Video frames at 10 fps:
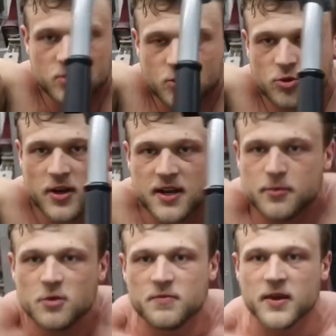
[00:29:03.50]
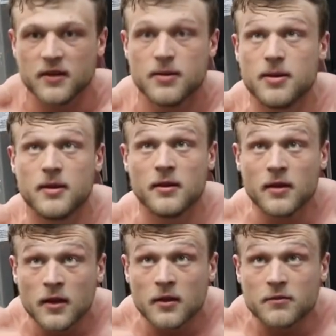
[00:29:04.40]
a great movement
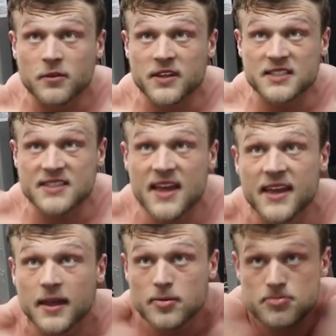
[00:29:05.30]
for this day.